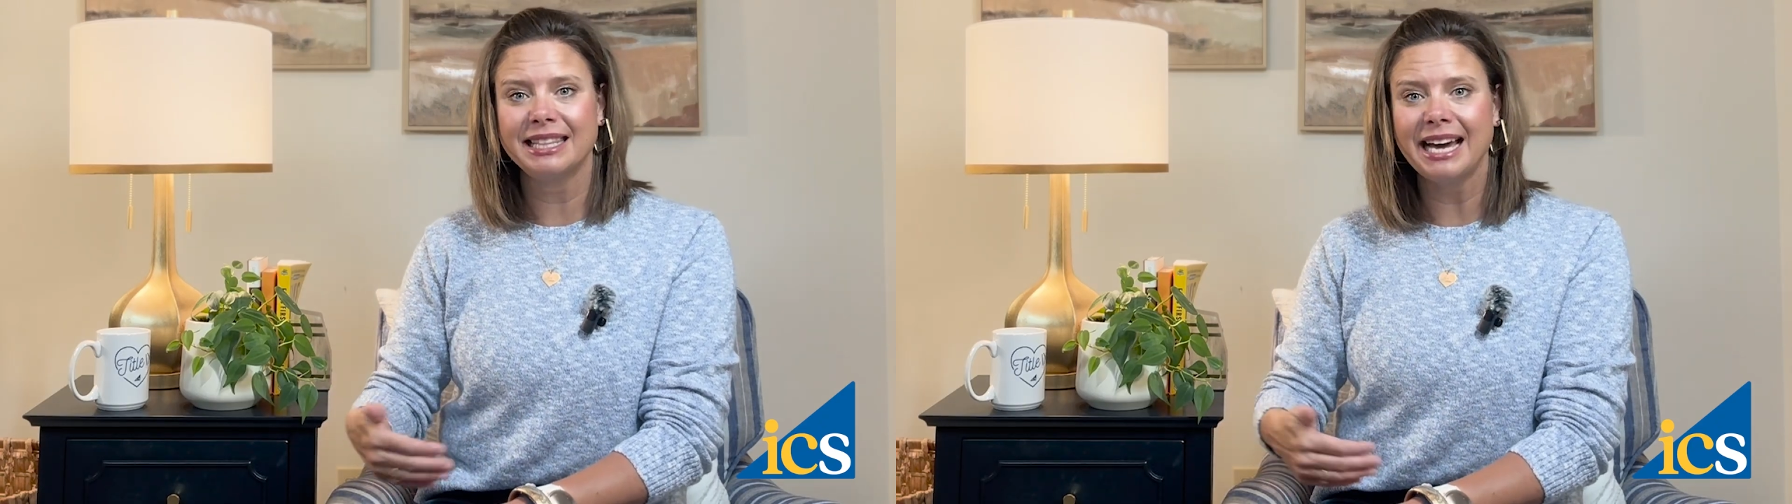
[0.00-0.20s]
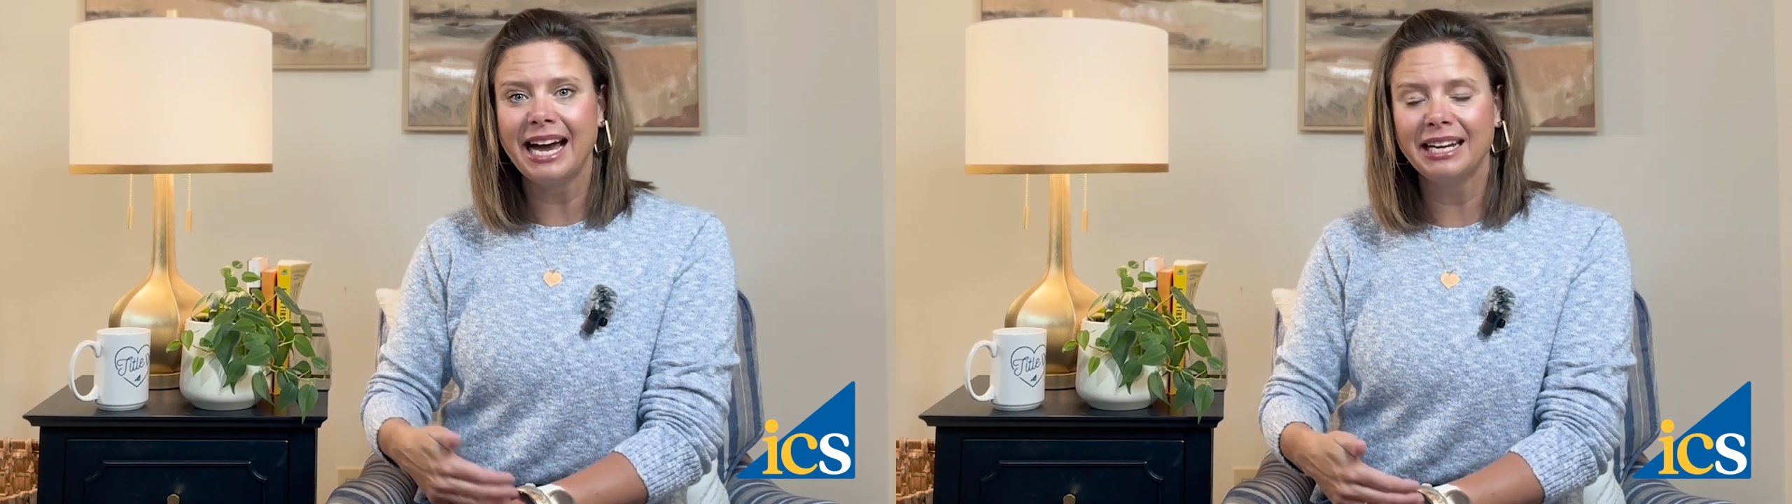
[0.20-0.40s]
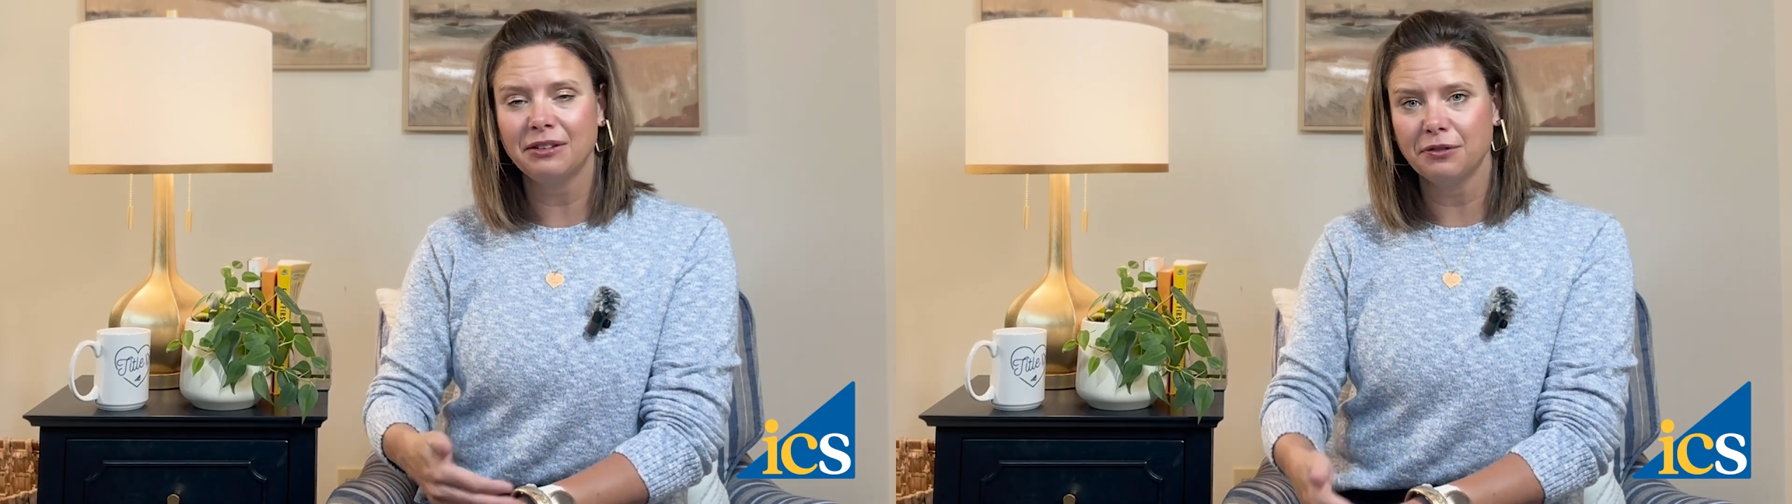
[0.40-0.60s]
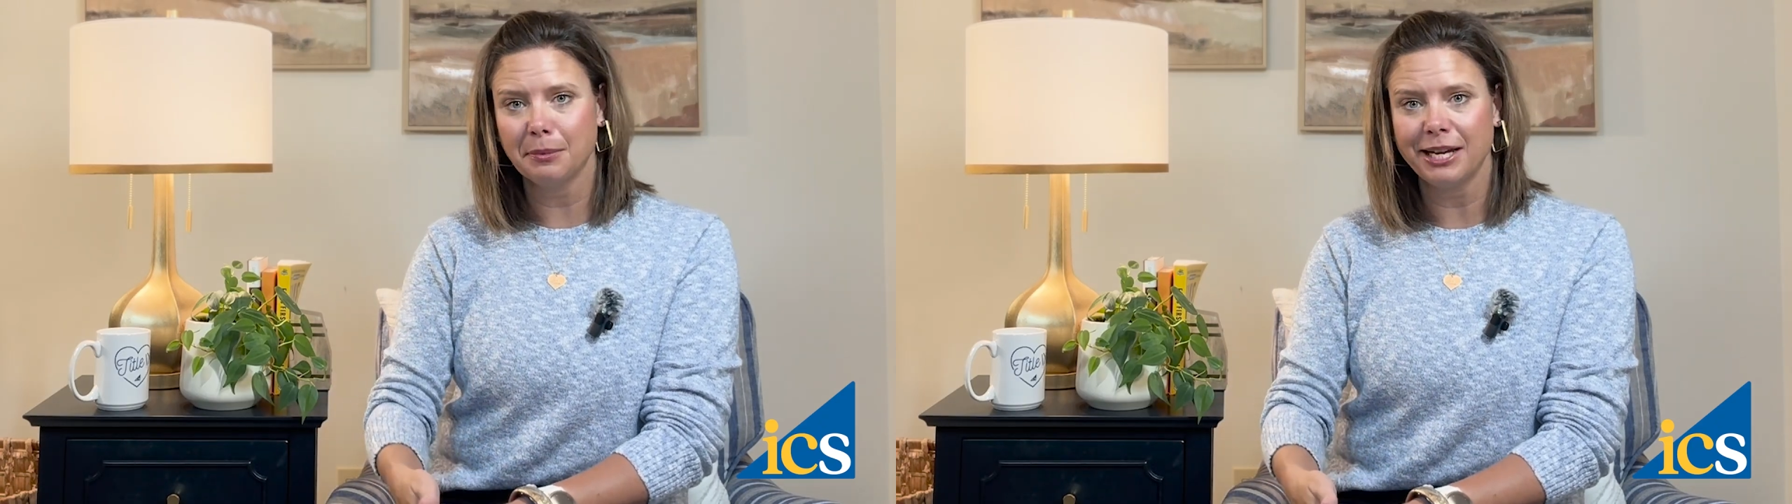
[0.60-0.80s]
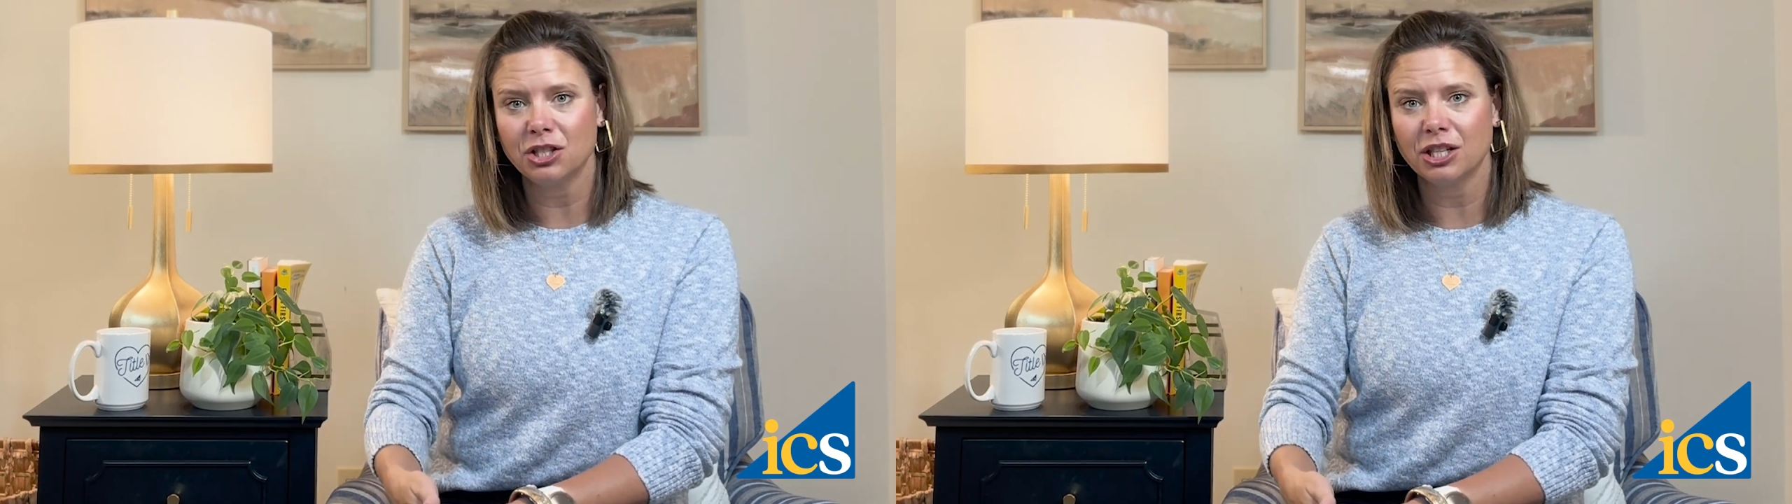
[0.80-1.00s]
that
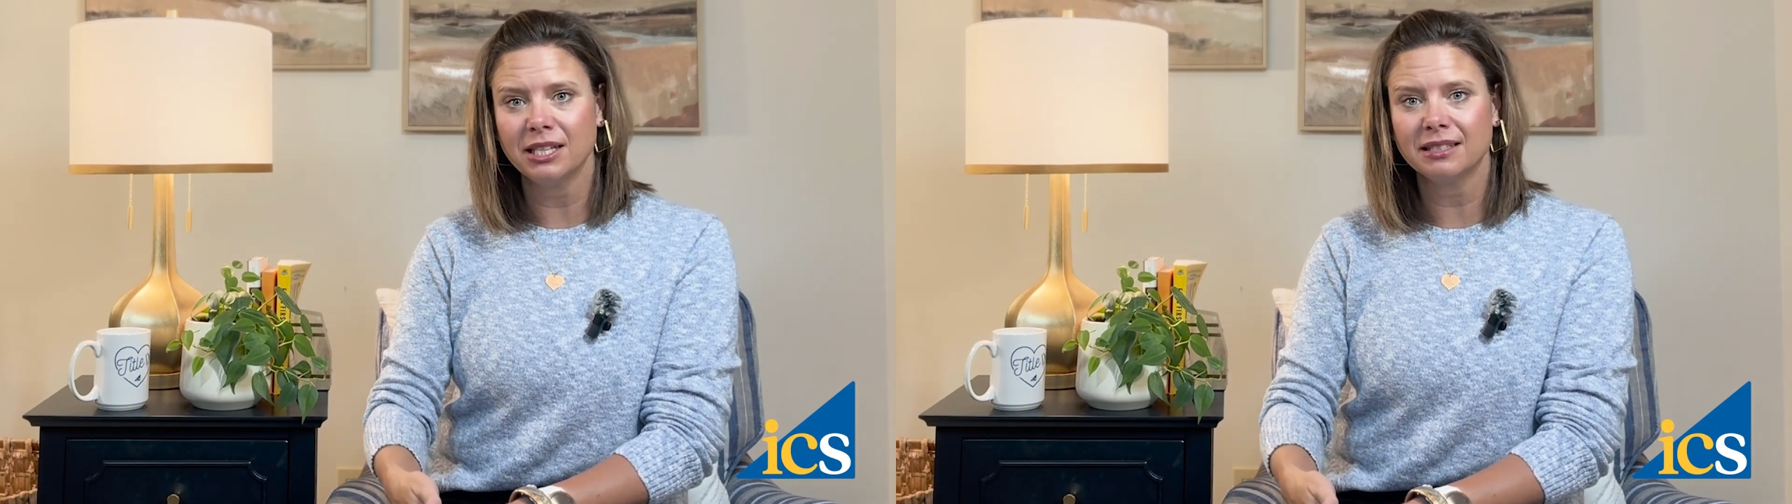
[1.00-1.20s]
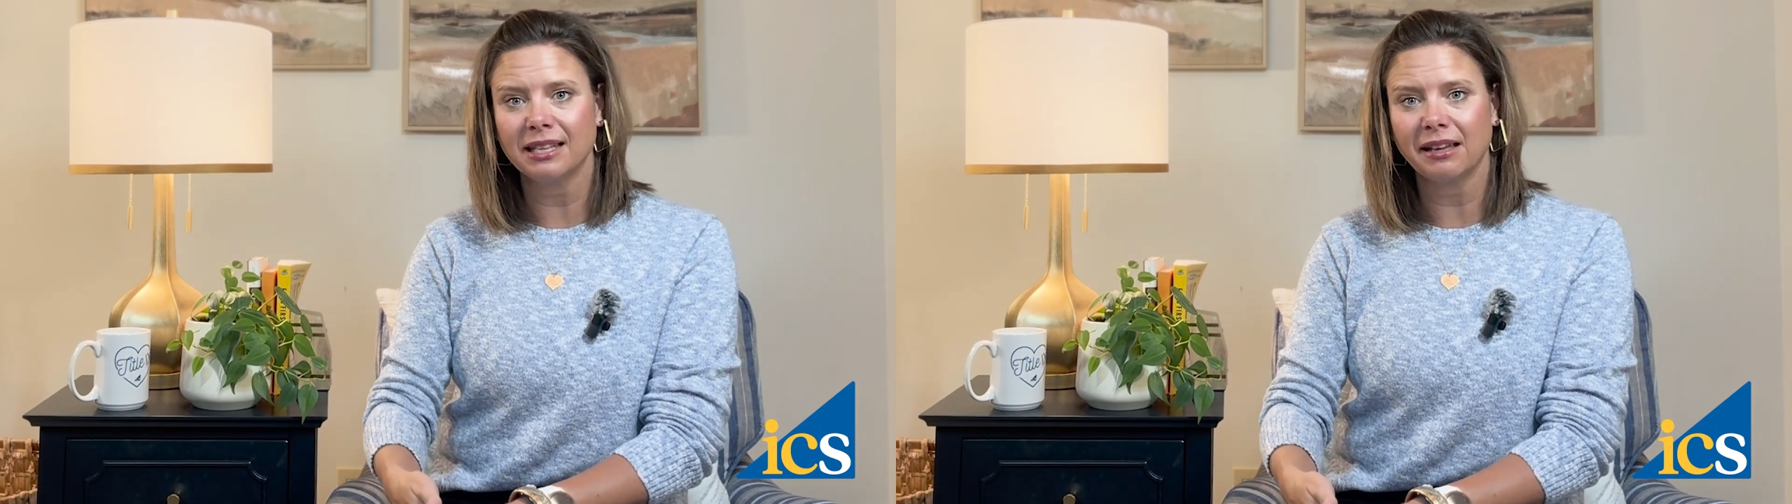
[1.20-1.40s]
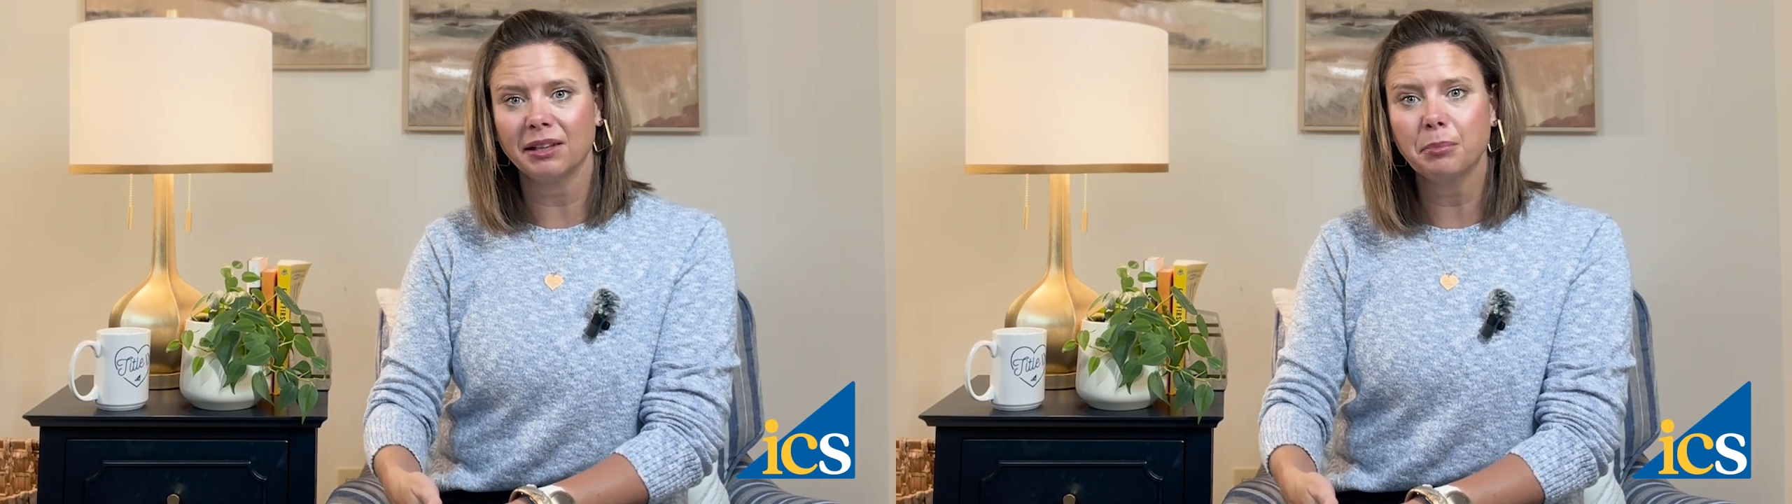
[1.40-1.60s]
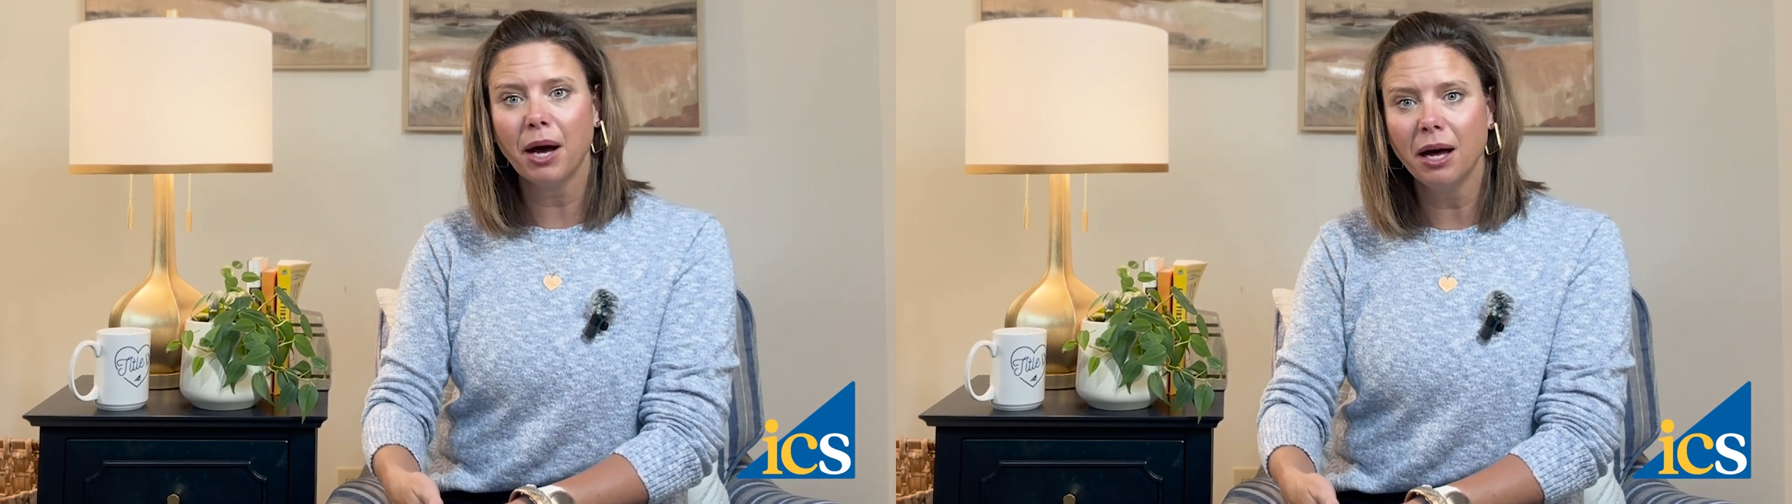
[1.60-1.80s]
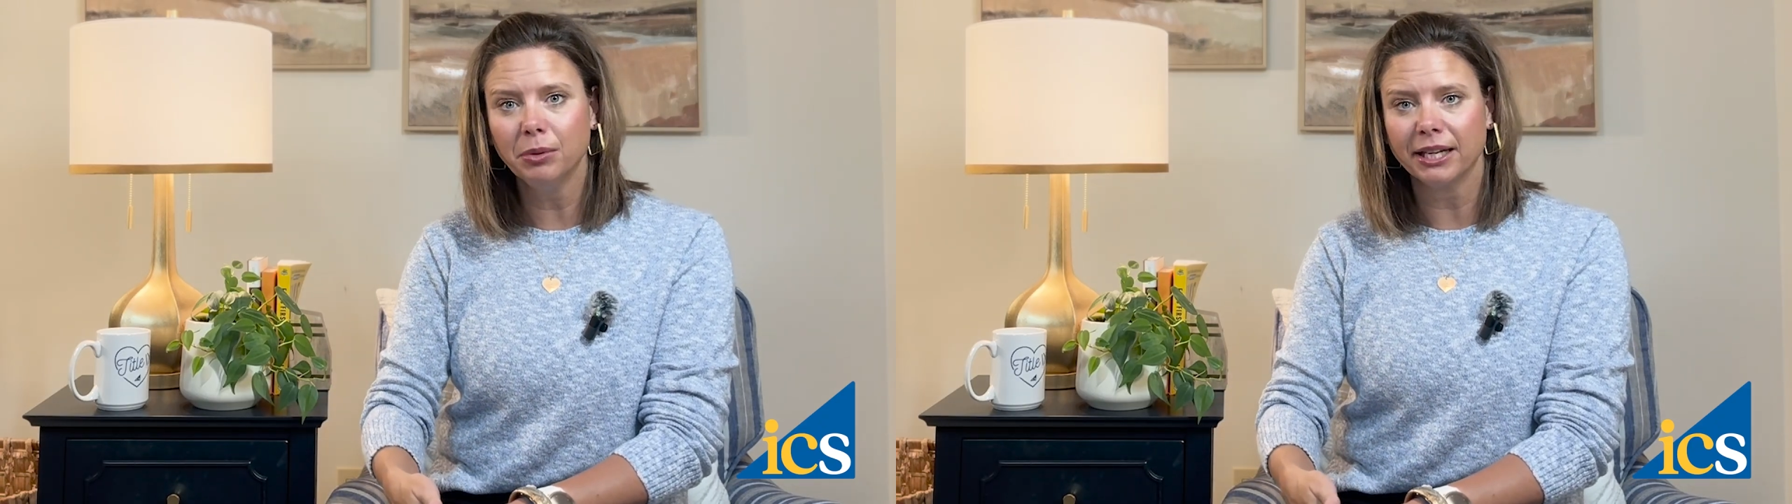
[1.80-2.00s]
information is likely
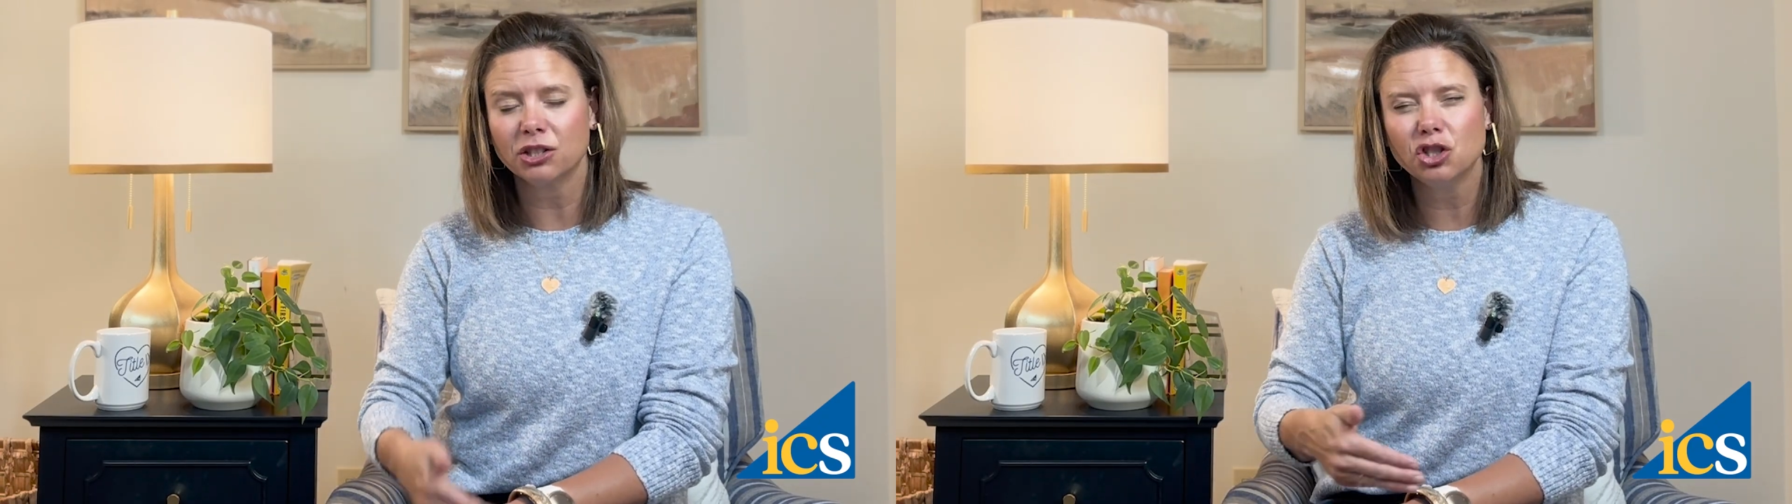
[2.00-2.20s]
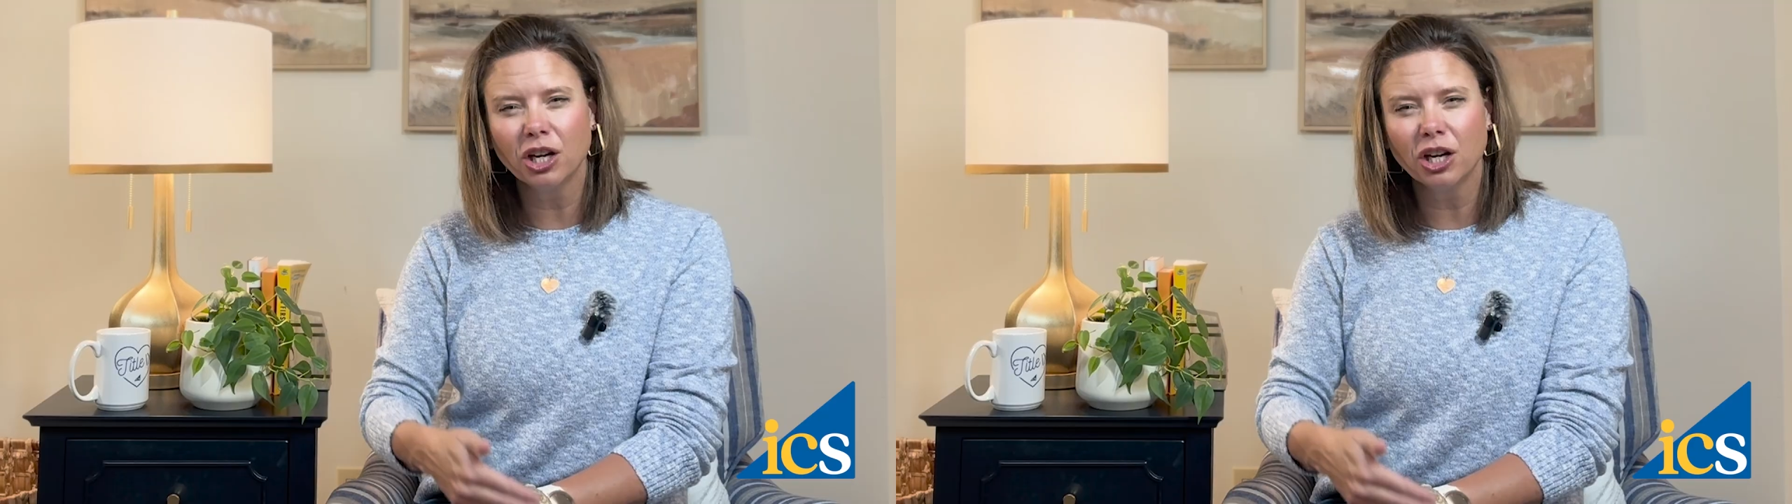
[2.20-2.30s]
public,